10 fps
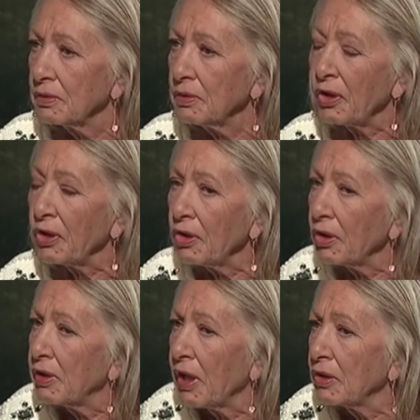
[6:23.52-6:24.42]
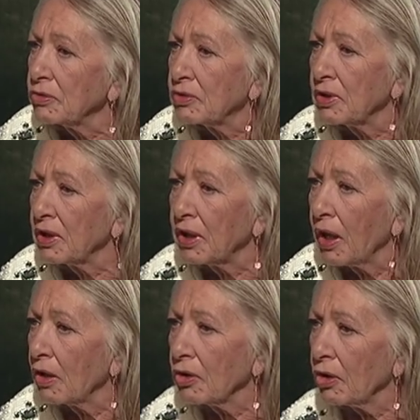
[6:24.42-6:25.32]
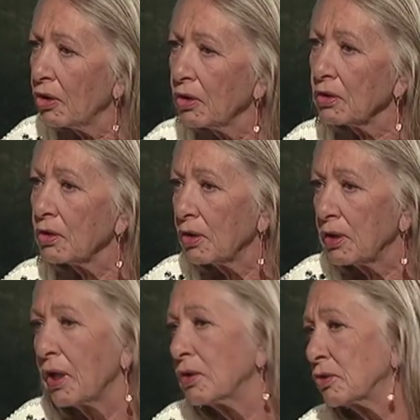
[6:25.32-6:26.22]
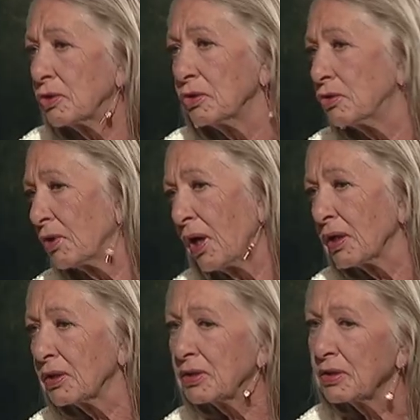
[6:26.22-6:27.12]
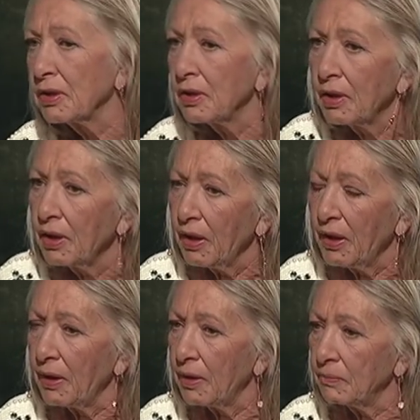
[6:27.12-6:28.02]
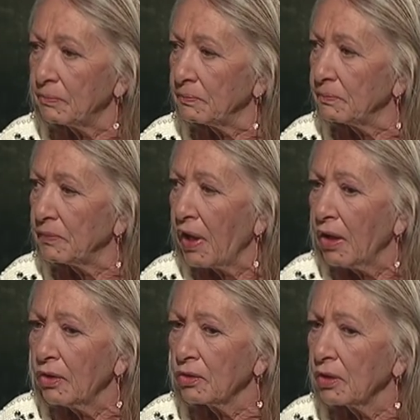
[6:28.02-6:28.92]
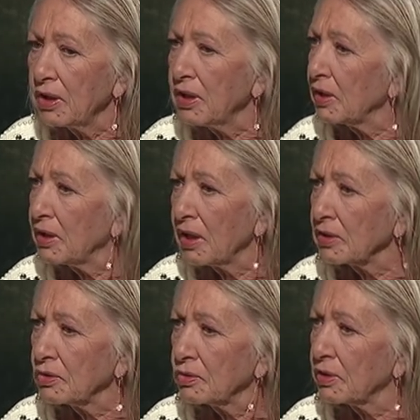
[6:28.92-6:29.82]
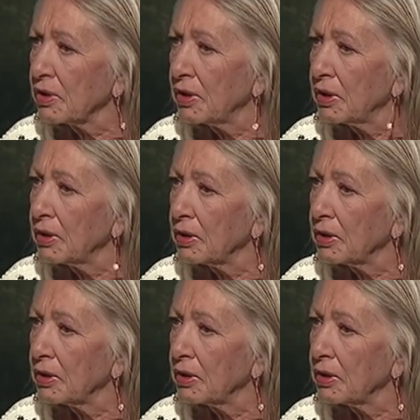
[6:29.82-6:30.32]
Like, I don't drink alcohol, I don't do drugs, um, or any of that sort of thing.